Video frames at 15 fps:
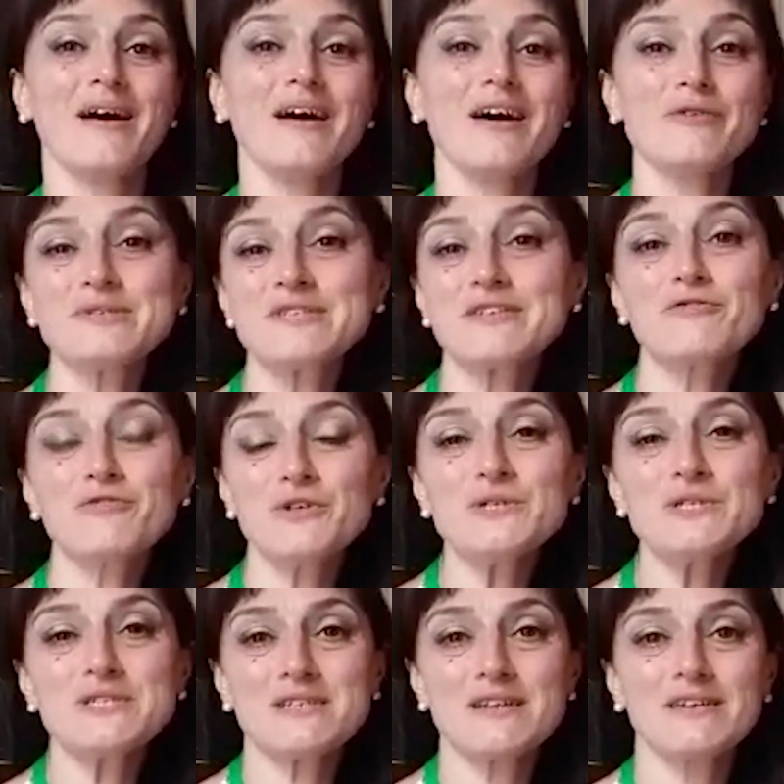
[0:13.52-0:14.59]
I was
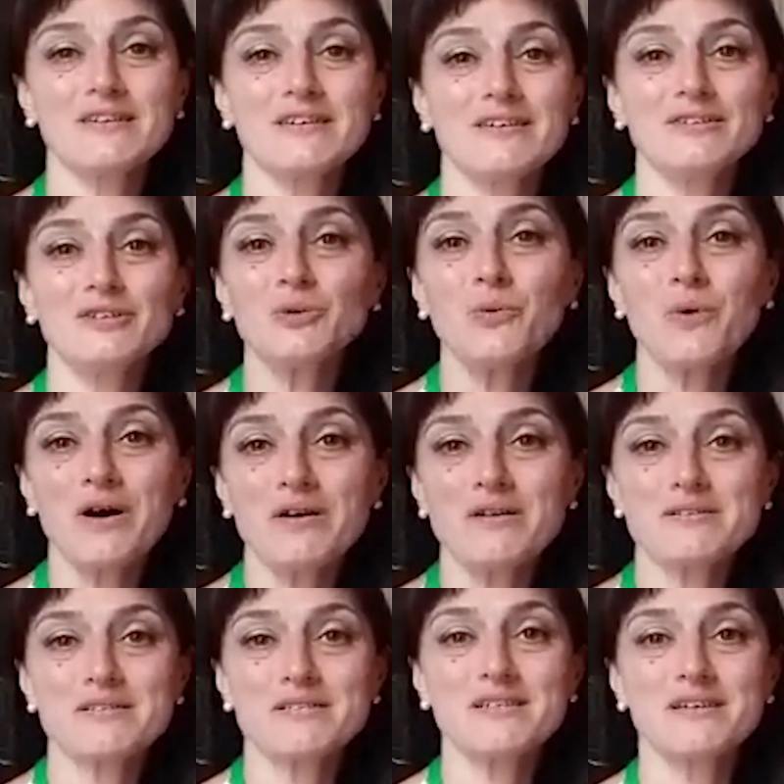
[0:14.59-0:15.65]
confused to
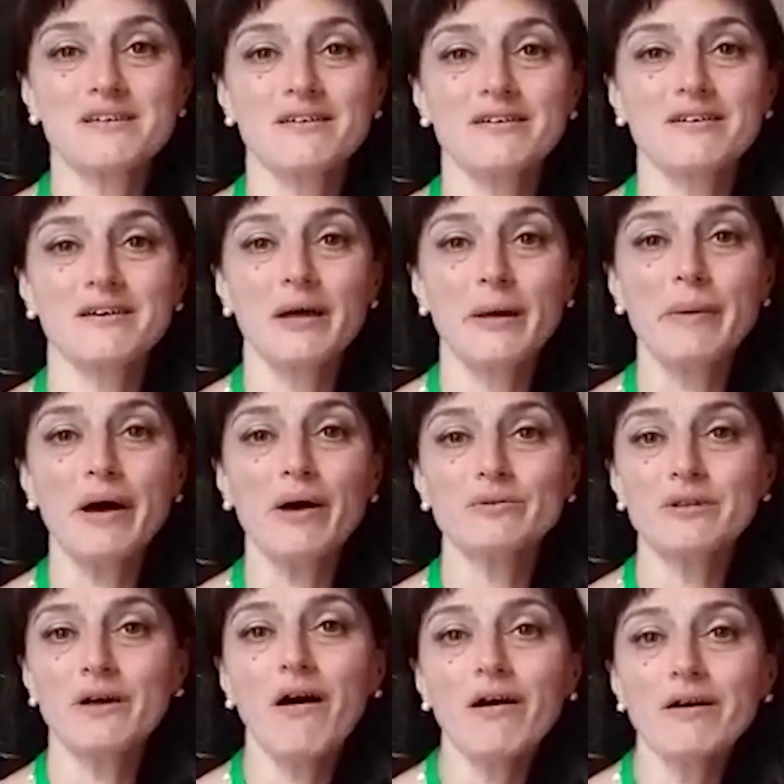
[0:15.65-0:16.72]
ask about
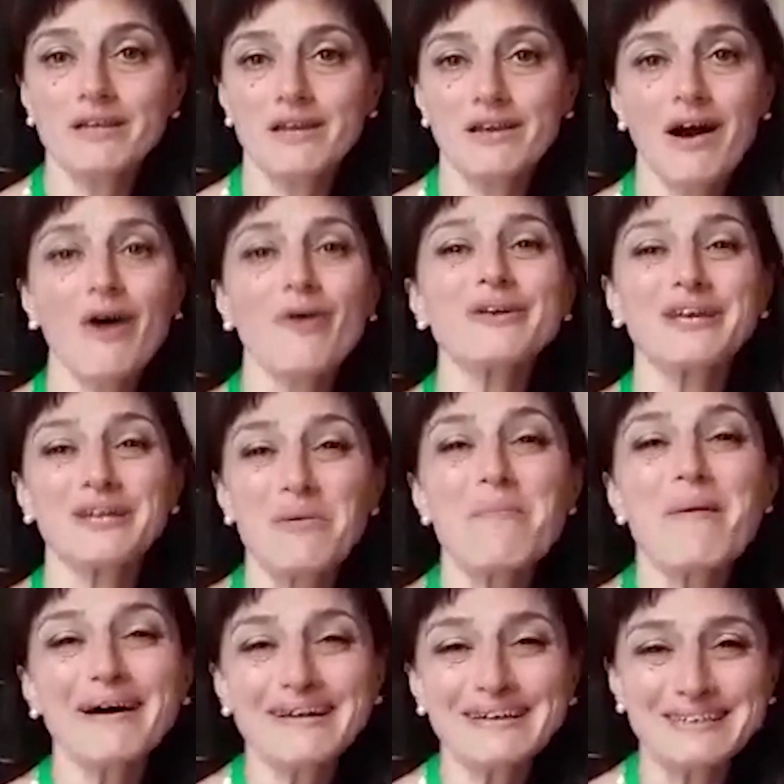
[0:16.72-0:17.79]
the honey, how can I
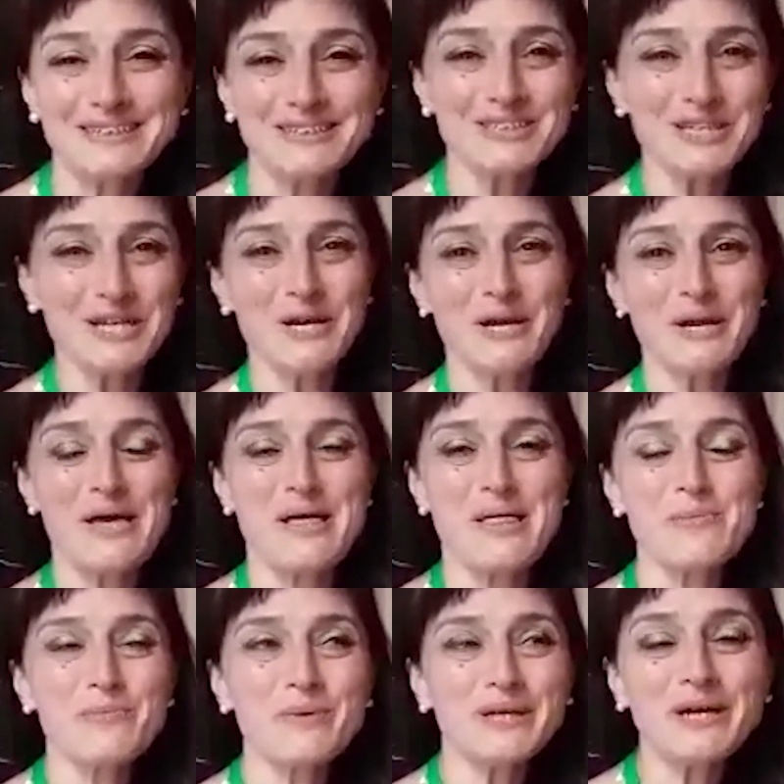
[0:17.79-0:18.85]
buy it?
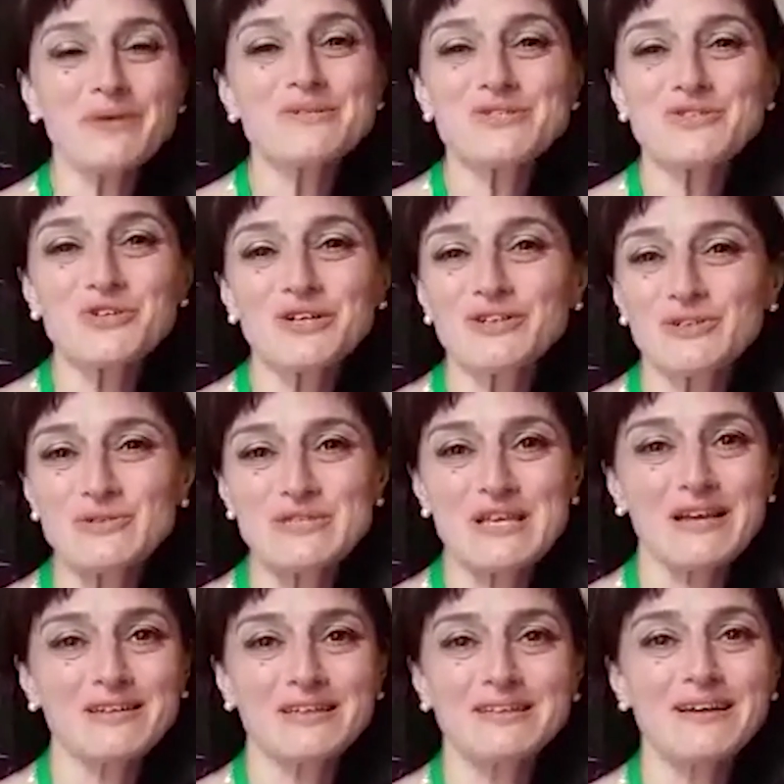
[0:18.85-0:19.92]
And when I was trying to
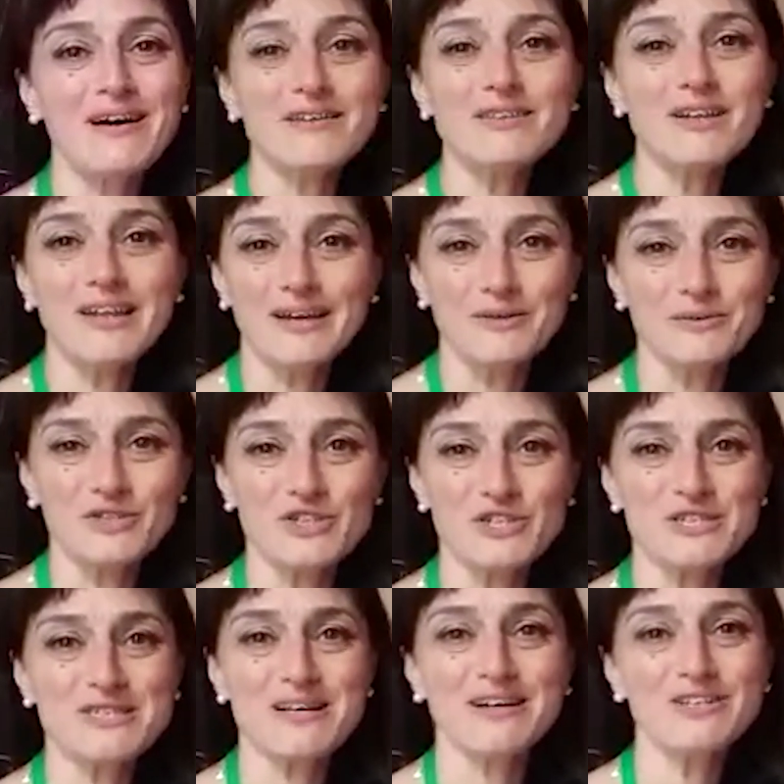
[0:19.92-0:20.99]
say it in other
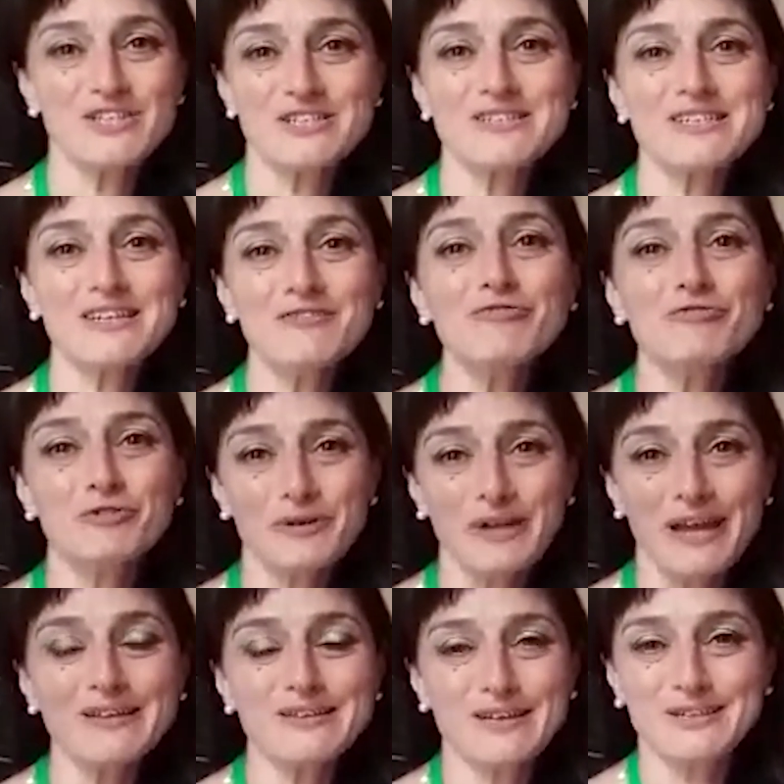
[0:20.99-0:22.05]
languages, I just didn't
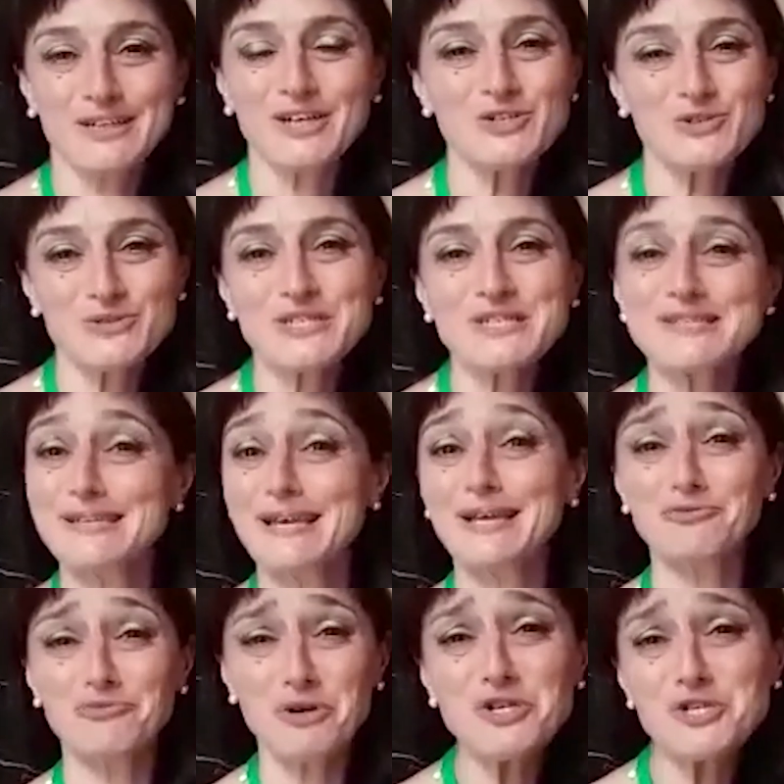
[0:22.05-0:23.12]
forget that I should just say
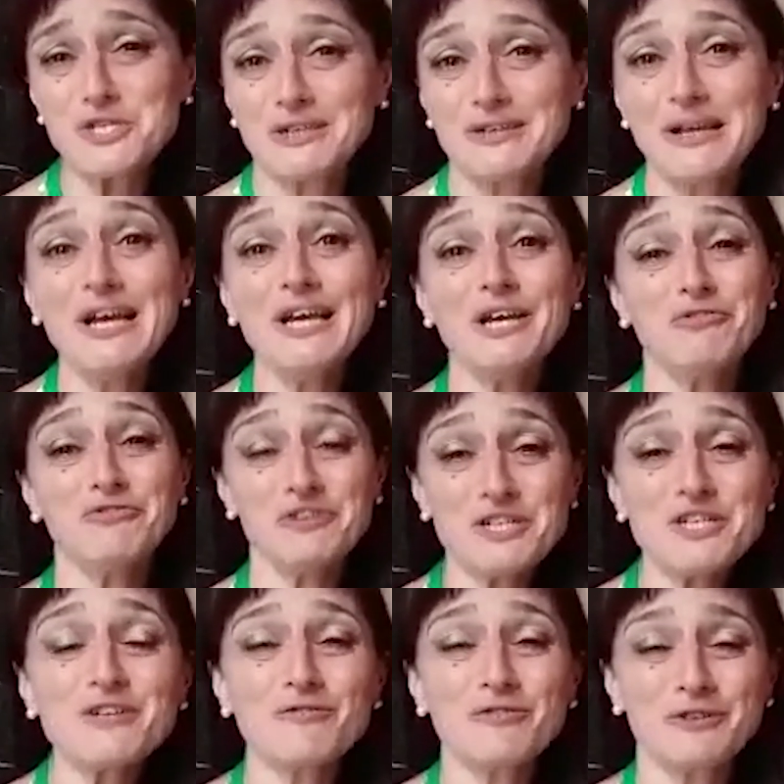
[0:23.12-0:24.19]
in Russian. In
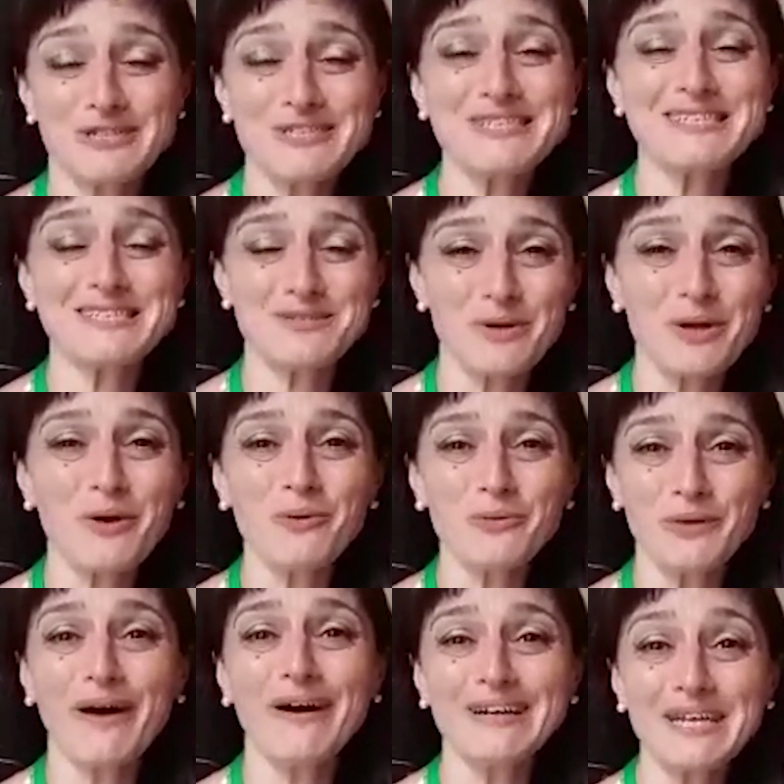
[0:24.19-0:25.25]
Russian, for instance, we call
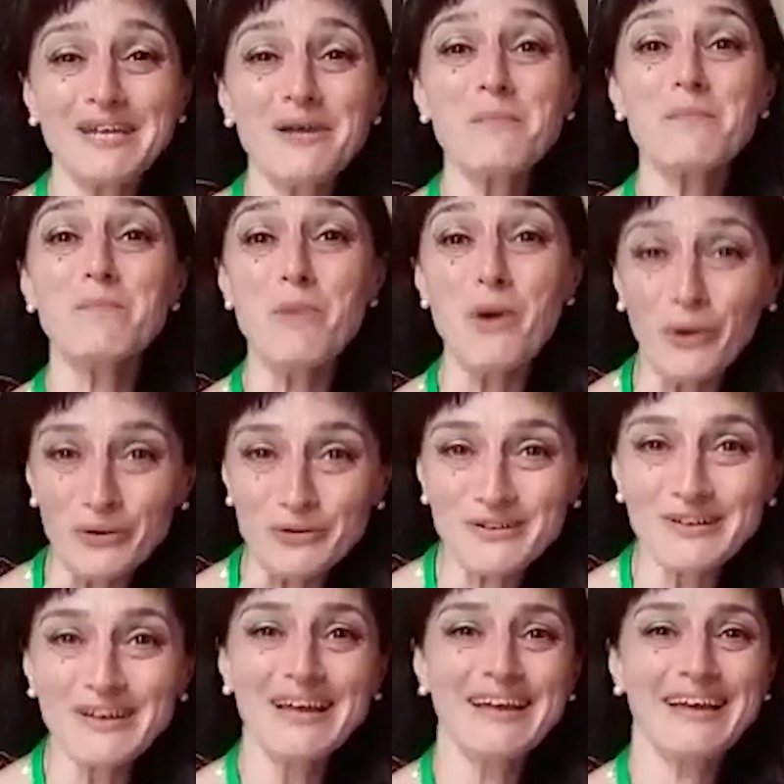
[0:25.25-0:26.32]
the honey nod,
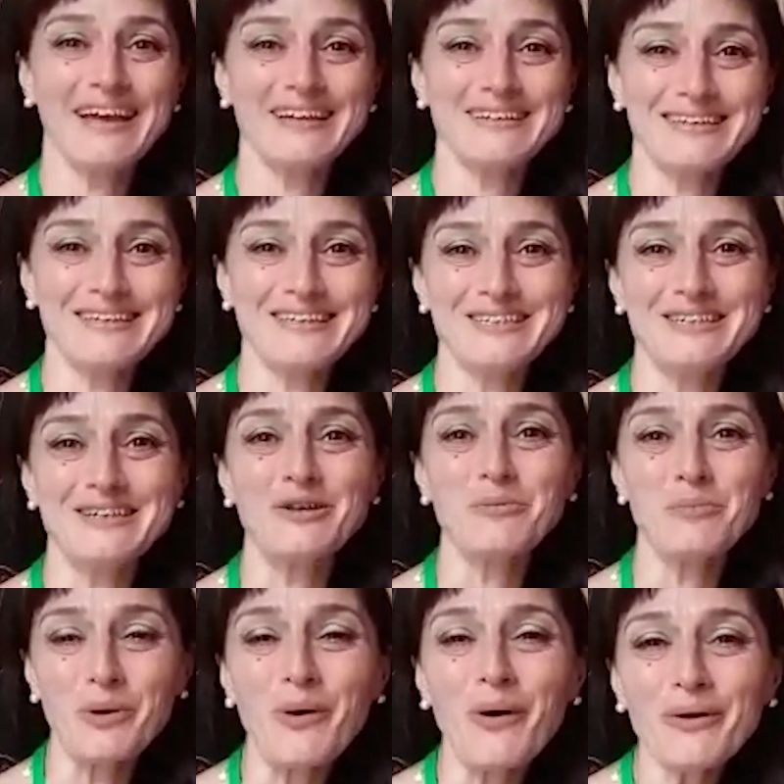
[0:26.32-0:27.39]
and
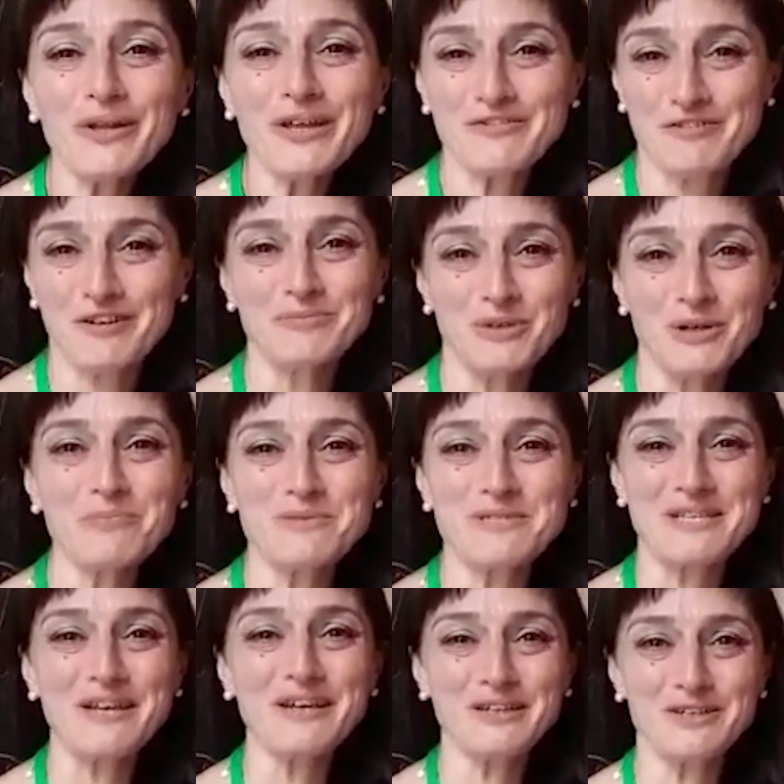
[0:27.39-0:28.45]
in Bengali, if I'm not
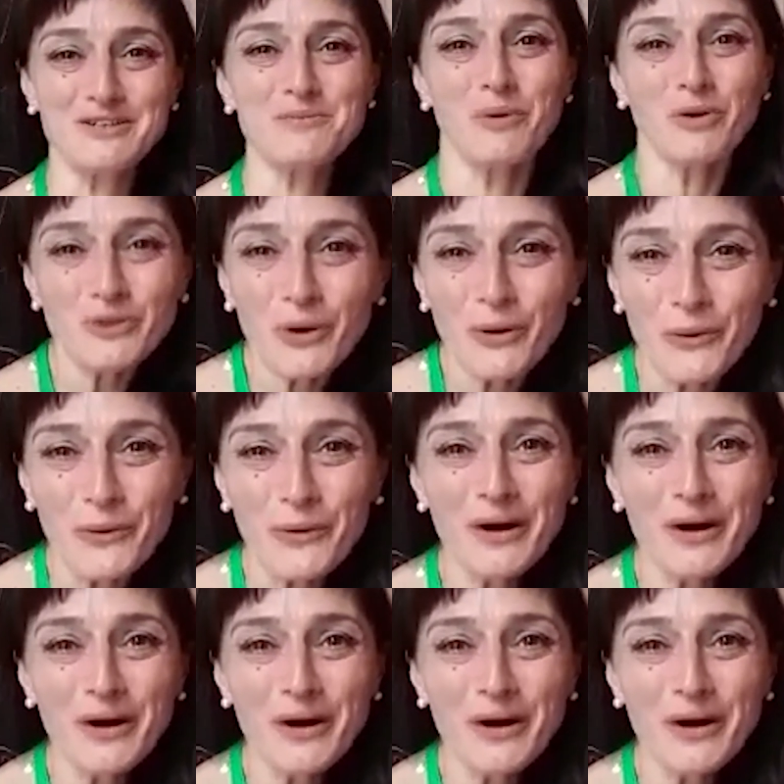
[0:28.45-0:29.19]
mistaken, it's modhu.